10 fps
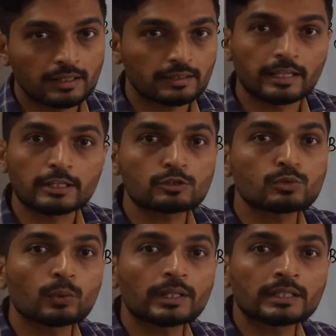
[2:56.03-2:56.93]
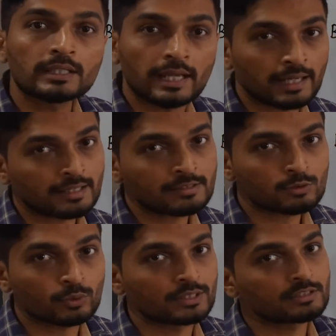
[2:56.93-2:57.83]
There is no any x,
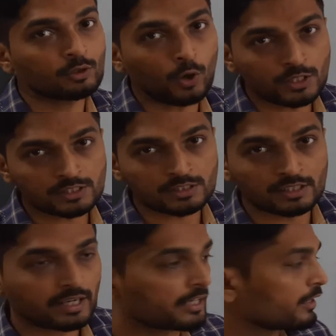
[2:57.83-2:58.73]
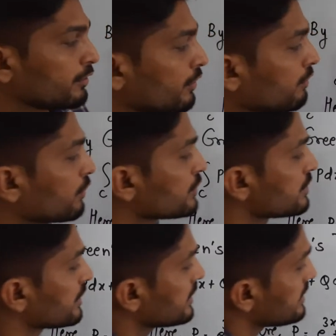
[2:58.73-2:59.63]
so it's a constant and derivative of
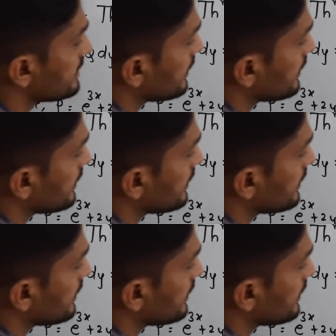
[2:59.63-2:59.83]
constant is